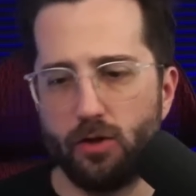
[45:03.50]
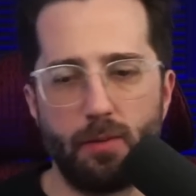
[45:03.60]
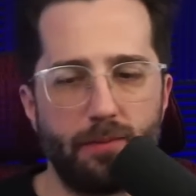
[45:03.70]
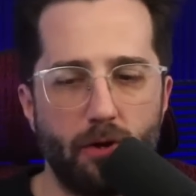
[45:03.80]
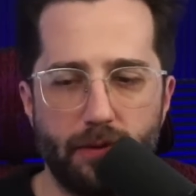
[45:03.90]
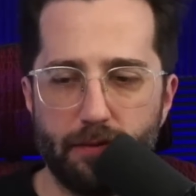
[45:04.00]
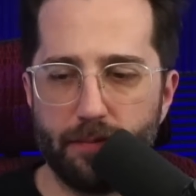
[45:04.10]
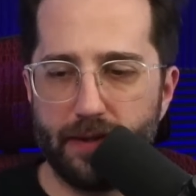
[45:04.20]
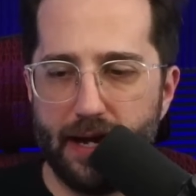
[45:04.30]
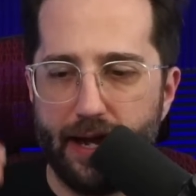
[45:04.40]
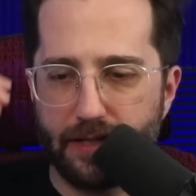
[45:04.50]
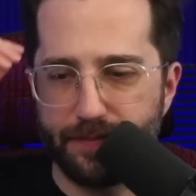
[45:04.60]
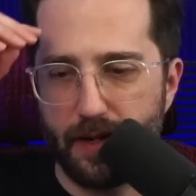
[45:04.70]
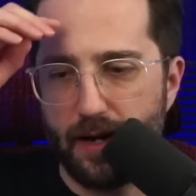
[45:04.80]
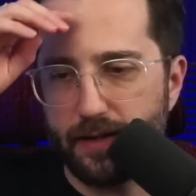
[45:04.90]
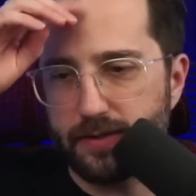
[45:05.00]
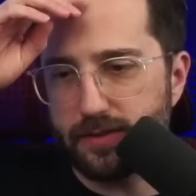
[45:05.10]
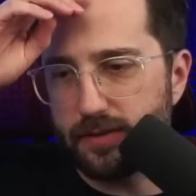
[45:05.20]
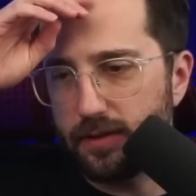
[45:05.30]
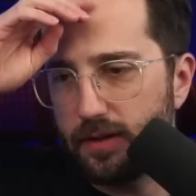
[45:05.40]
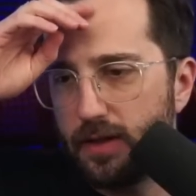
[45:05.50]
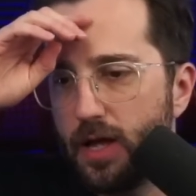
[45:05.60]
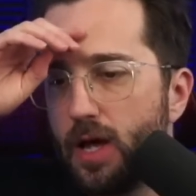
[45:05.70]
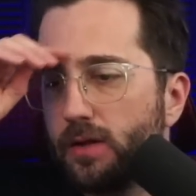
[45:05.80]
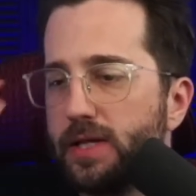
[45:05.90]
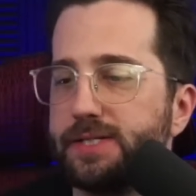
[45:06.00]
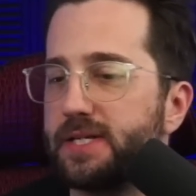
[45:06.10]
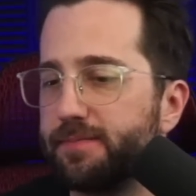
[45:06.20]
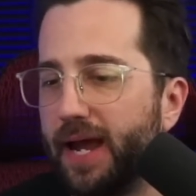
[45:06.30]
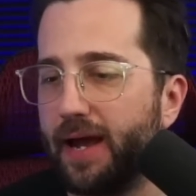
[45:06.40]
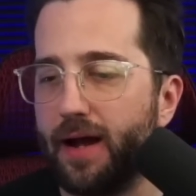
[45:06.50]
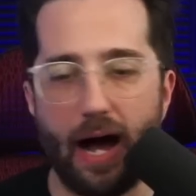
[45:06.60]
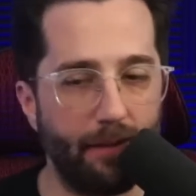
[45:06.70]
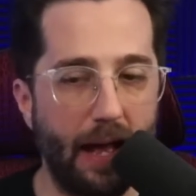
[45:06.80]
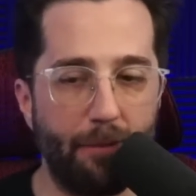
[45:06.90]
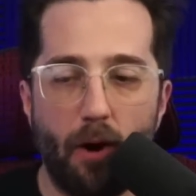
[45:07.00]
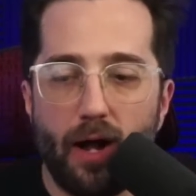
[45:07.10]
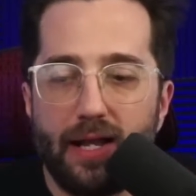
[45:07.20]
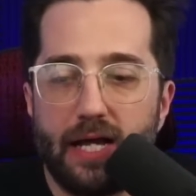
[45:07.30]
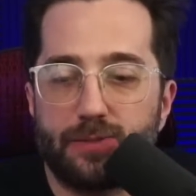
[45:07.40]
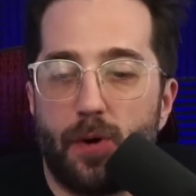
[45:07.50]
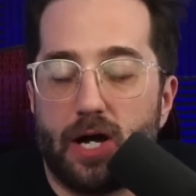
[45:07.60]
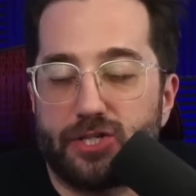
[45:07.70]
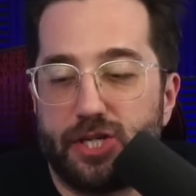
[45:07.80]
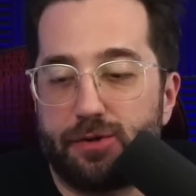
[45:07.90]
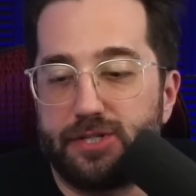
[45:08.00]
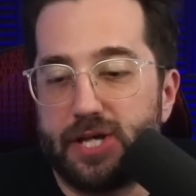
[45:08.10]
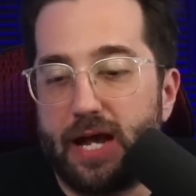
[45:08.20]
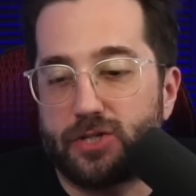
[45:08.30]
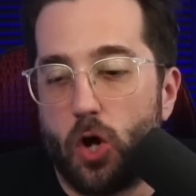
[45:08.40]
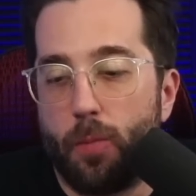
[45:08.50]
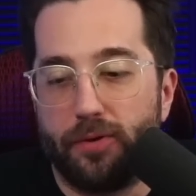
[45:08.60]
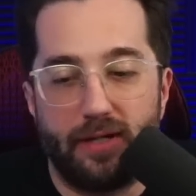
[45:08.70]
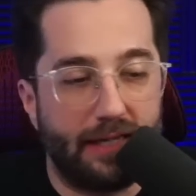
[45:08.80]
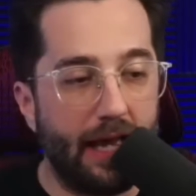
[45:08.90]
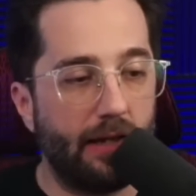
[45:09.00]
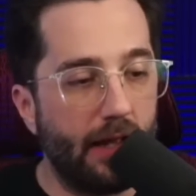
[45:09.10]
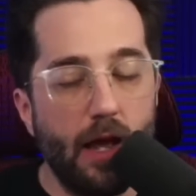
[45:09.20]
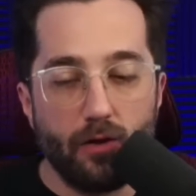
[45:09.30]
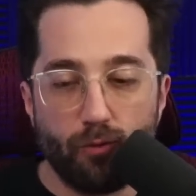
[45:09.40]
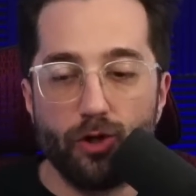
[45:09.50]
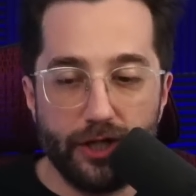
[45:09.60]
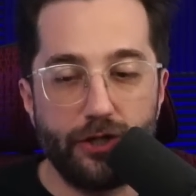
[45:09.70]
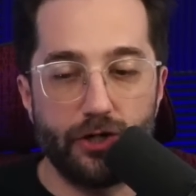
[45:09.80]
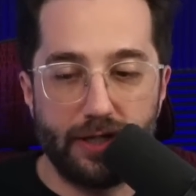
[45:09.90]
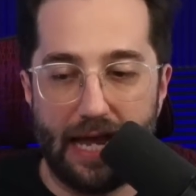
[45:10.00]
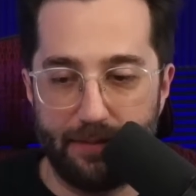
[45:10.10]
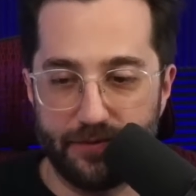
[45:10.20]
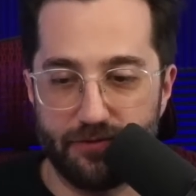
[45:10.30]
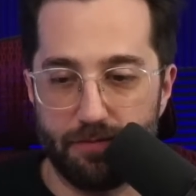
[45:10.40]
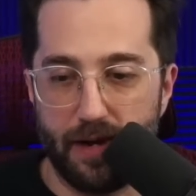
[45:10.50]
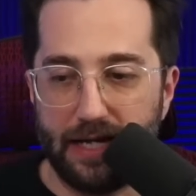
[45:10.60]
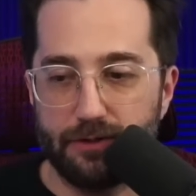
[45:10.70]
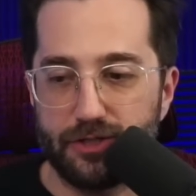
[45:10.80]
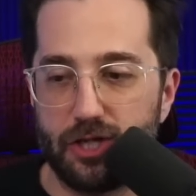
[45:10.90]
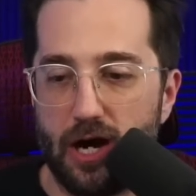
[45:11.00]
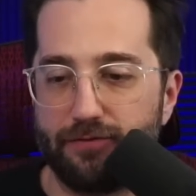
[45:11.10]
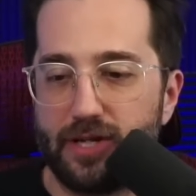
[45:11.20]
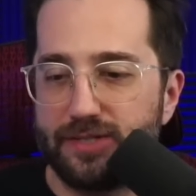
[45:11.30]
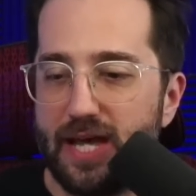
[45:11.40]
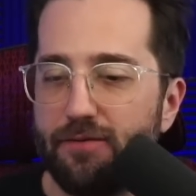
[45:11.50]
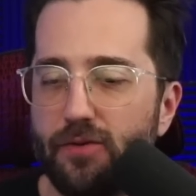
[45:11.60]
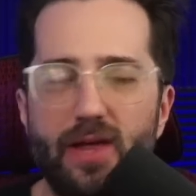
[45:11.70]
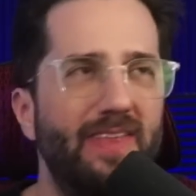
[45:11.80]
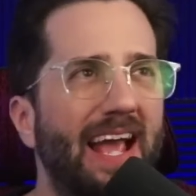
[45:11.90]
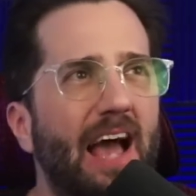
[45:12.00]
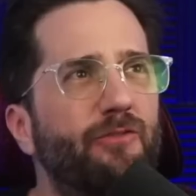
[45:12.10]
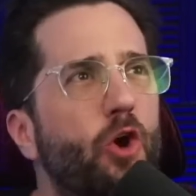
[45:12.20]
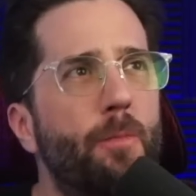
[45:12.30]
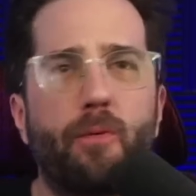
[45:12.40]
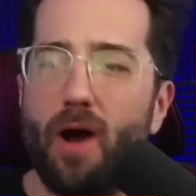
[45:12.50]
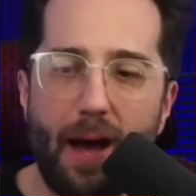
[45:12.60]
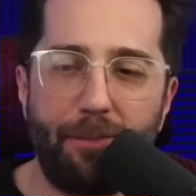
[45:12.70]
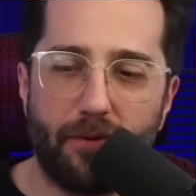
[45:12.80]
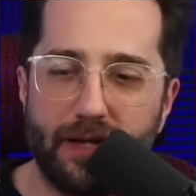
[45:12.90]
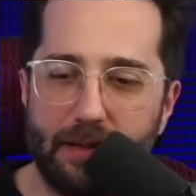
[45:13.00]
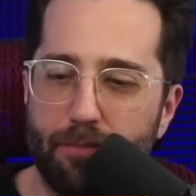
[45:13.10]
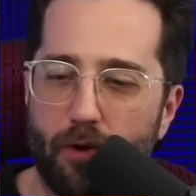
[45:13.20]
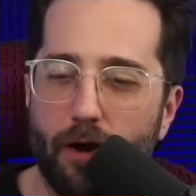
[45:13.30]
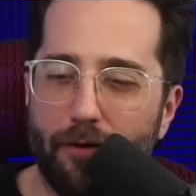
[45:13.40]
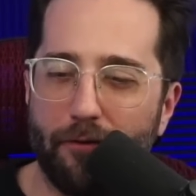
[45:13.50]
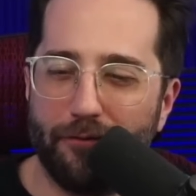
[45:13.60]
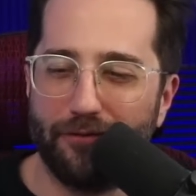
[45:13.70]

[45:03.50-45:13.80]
Nobody told people to buy Xbox. Listen, man, I bought an Xbox Series X hoping to get really good games from Microsoft because they have good property, bro.